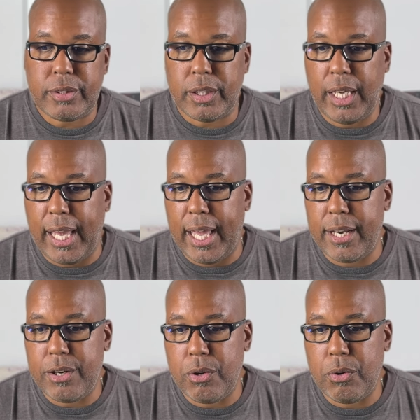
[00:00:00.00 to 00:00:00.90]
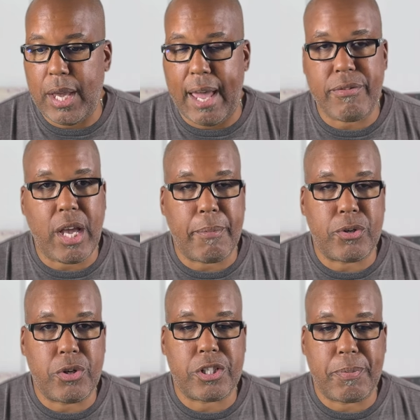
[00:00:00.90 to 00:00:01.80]
and you have the
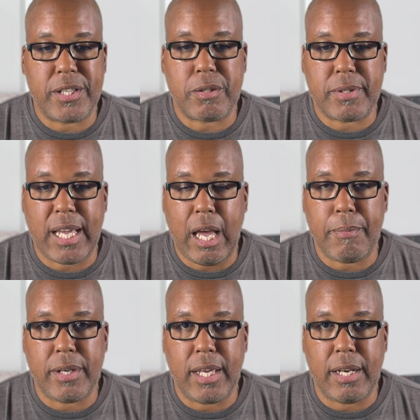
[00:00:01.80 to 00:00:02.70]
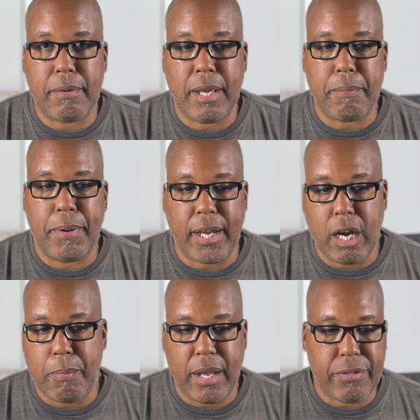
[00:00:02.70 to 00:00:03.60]
opportunity to spend some time and pick
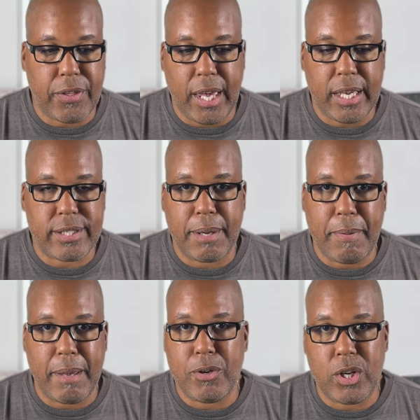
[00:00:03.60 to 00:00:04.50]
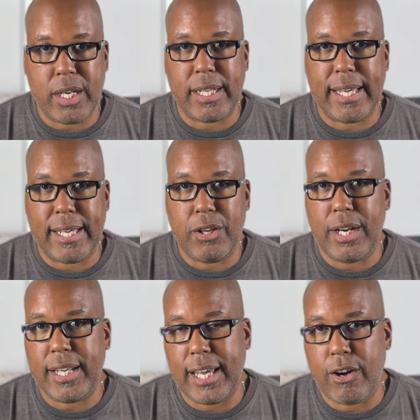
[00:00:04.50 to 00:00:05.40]
up on things that maybe you
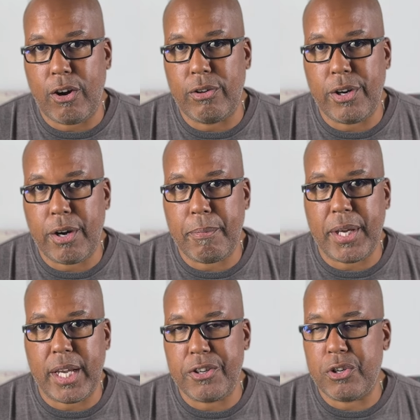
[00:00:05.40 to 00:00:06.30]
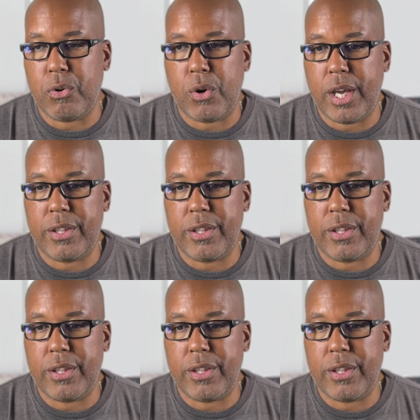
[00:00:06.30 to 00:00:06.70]
didn't get earlier because you were in